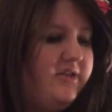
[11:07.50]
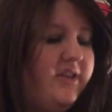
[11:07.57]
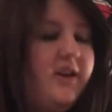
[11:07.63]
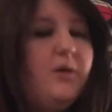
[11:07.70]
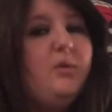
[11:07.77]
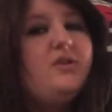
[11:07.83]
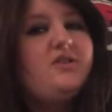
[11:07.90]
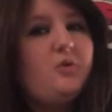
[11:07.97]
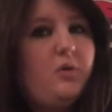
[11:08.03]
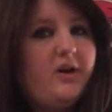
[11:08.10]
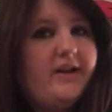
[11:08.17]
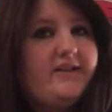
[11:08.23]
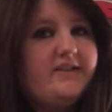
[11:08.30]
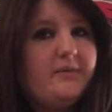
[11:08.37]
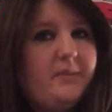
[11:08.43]
There was
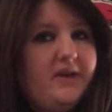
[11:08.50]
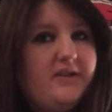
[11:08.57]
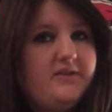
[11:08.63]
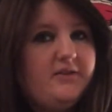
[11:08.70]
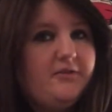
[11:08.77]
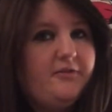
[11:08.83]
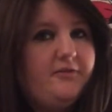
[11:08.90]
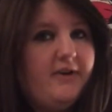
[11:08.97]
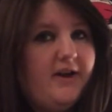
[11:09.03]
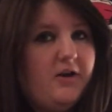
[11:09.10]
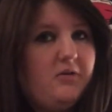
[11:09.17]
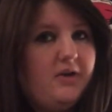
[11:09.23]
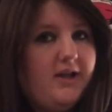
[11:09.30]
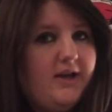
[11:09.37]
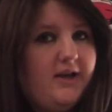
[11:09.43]
quite a bit of
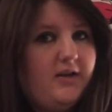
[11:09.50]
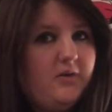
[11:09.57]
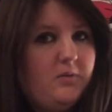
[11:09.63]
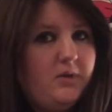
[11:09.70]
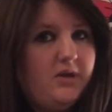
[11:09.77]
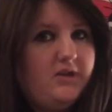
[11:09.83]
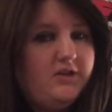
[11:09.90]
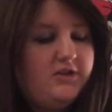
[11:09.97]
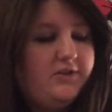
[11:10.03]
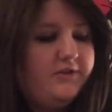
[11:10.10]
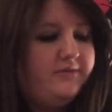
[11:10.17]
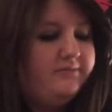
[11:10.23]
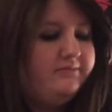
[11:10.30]
foul language,